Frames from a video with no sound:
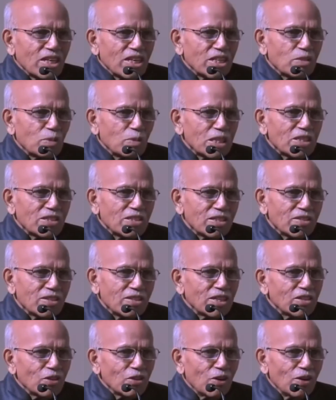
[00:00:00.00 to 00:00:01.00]
stress busters,
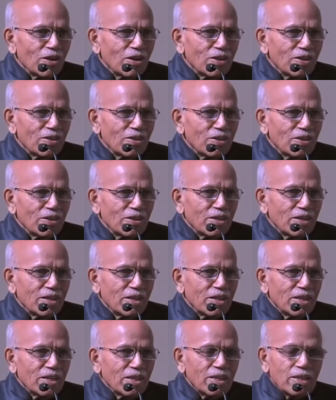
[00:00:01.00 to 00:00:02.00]
that's all.
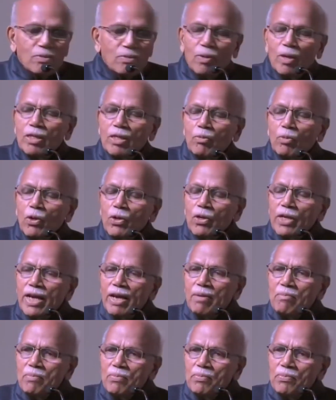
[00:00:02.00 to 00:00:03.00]
What's the book
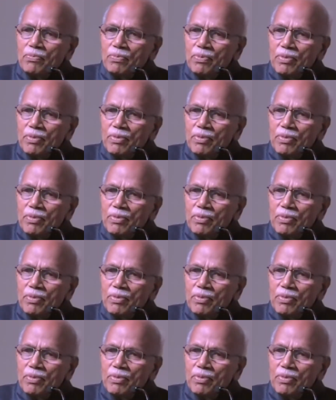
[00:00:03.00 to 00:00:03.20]
name?